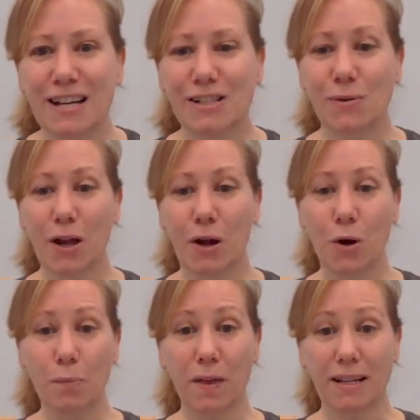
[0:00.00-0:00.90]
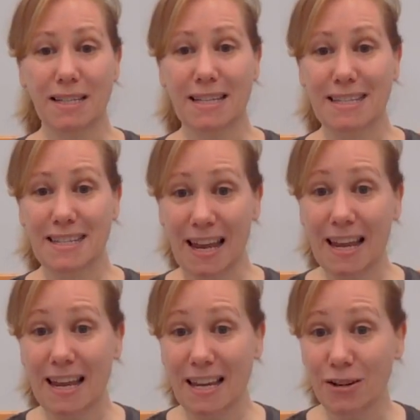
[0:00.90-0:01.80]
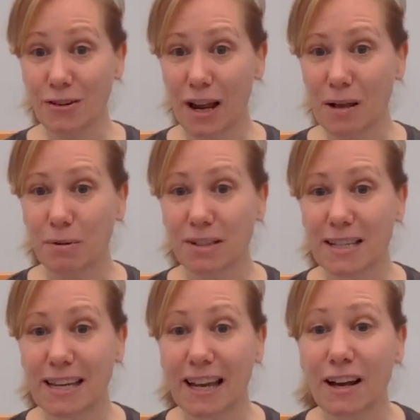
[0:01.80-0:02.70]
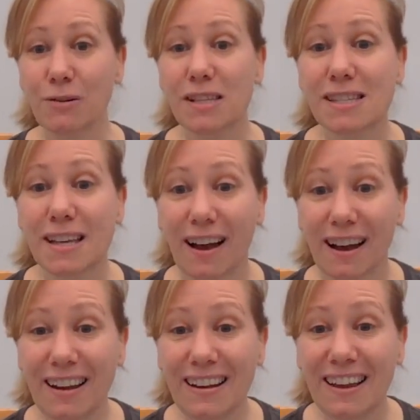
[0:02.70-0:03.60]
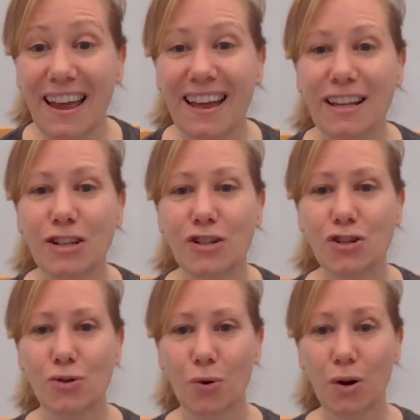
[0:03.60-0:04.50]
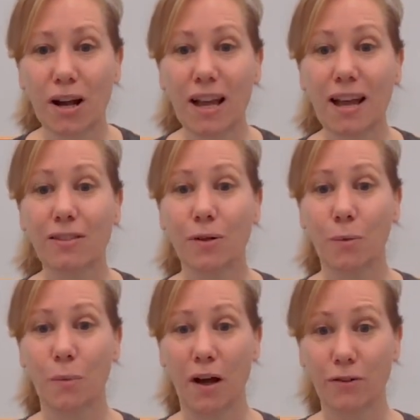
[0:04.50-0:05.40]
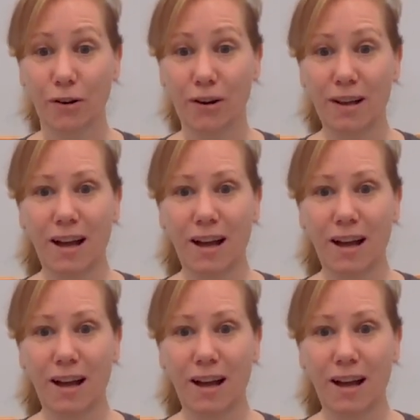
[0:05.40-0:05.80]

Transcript: So I hope that today you're able to get outside and enjoy the weather.